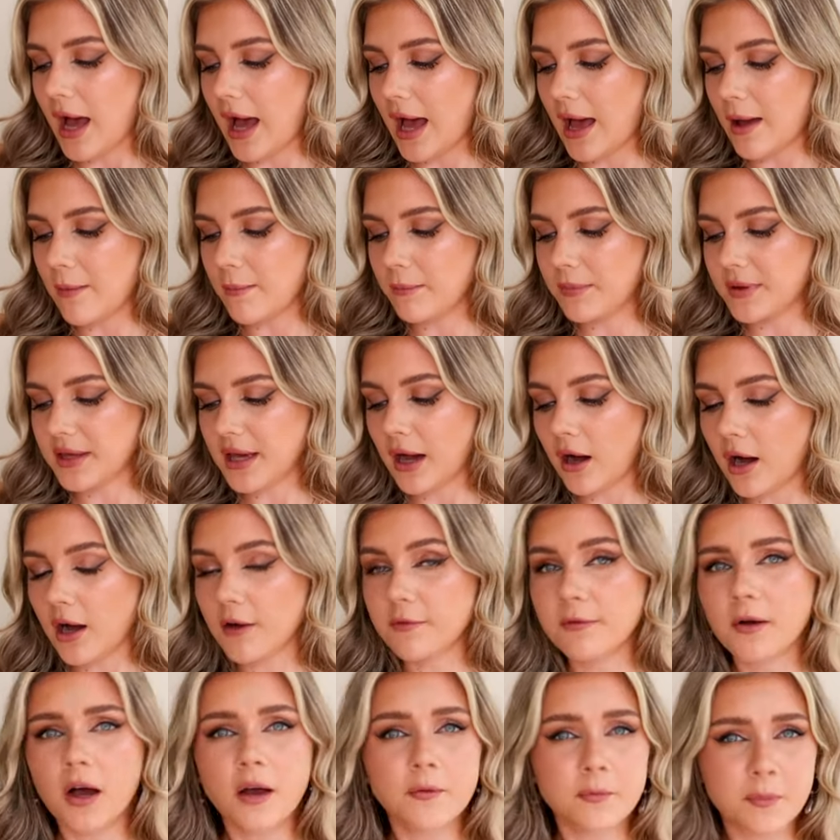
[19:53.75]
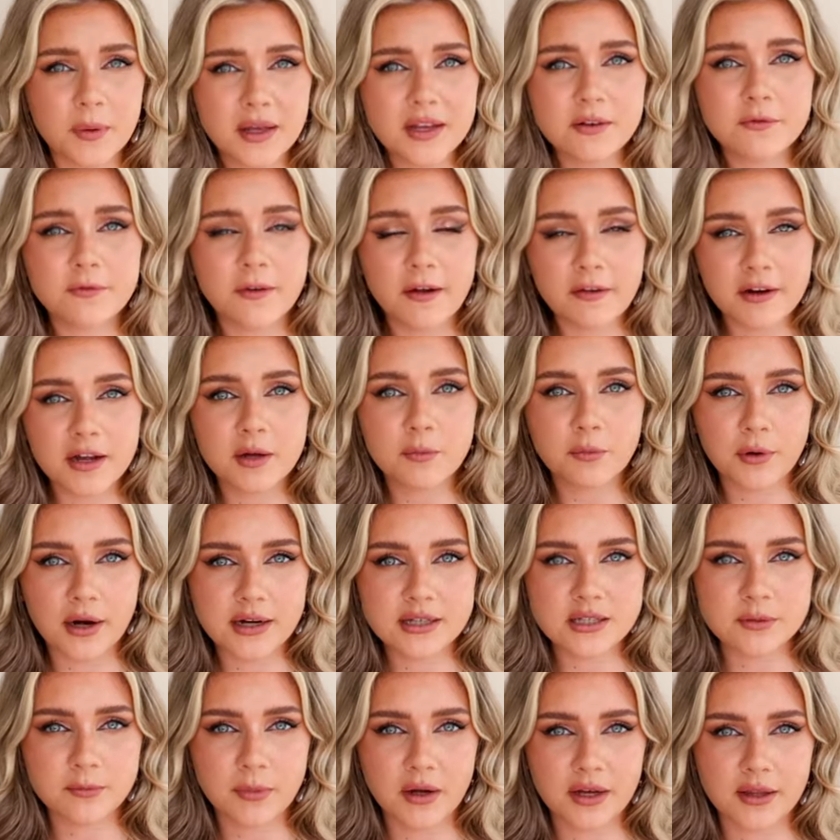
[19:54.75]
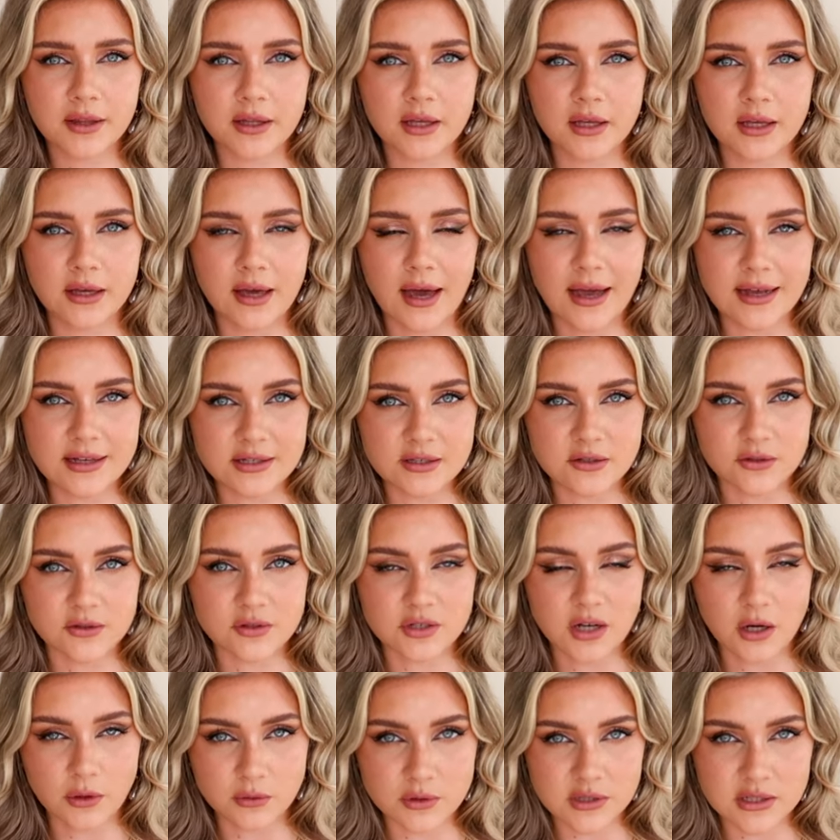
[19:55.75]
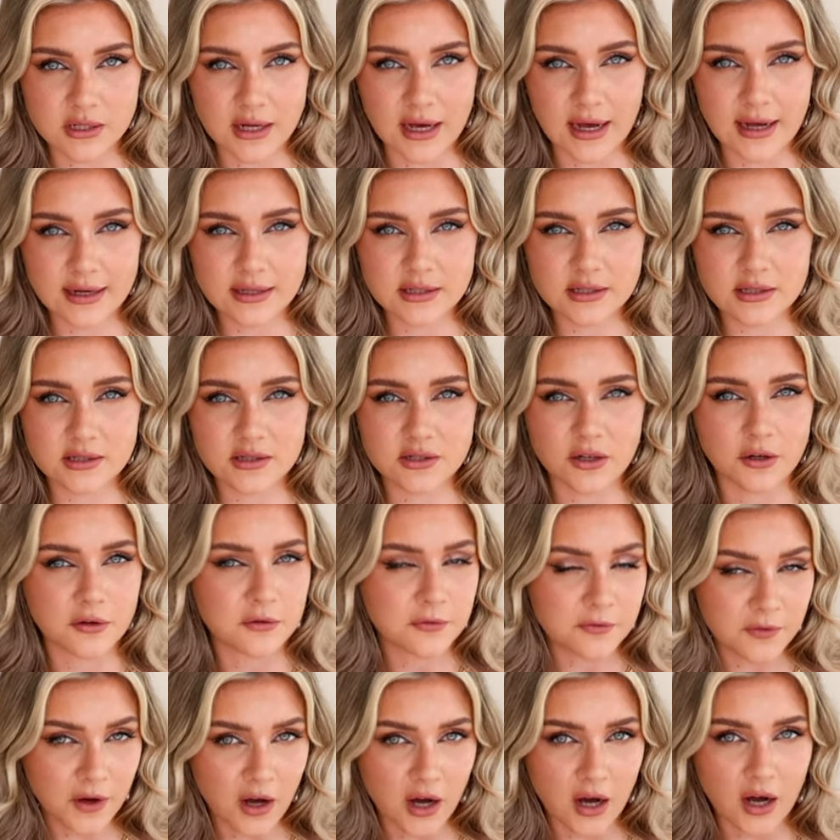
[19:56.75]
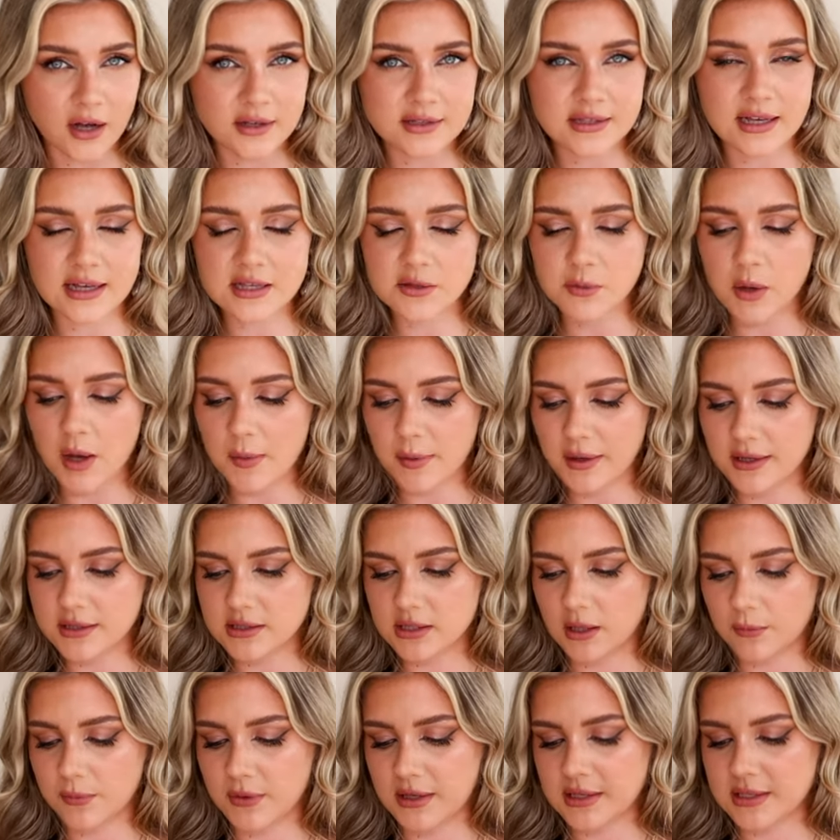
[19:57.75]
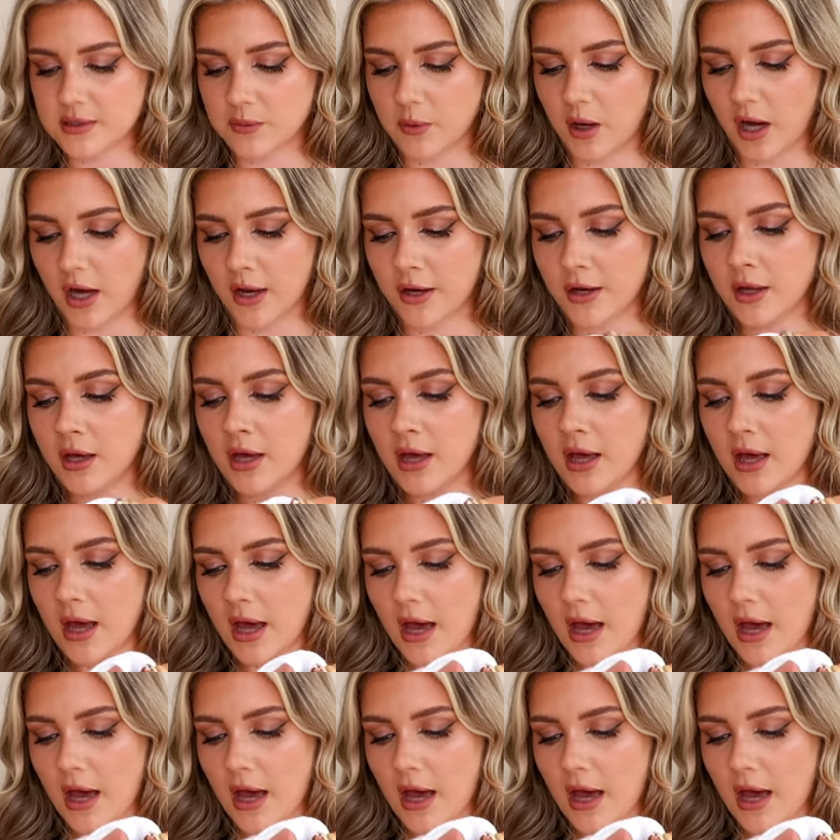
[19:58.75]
But yeah, I've been very impressed by the ASOS halter necks so far, so that's why I picked up this one.